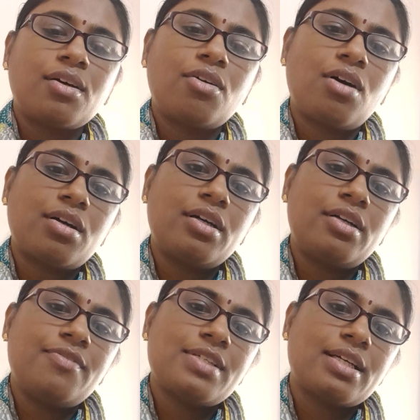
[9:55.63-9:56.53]

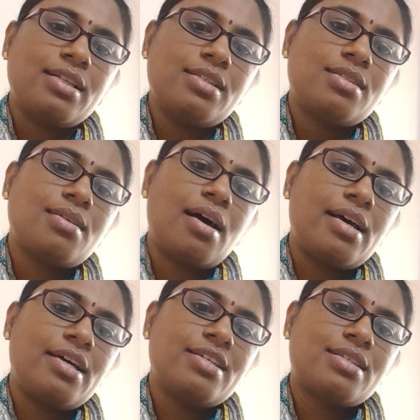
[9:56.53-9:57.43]
Cognitive skills,
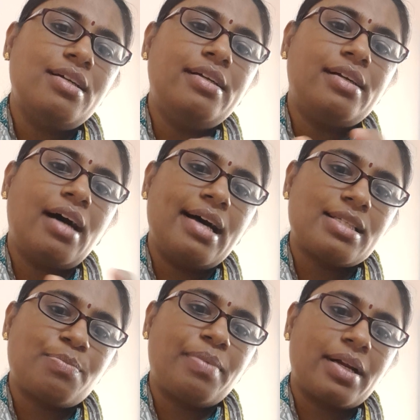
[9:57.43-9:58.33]
is it
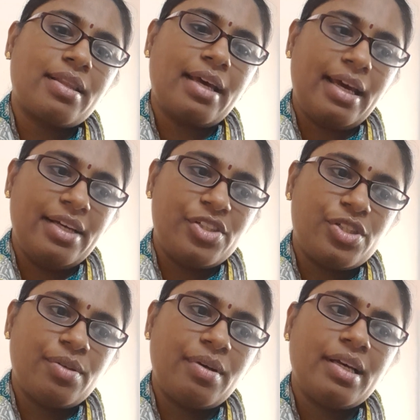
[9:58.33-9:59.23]
as per the
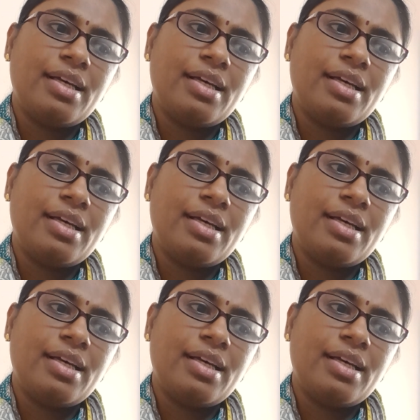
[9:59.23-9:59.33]
age?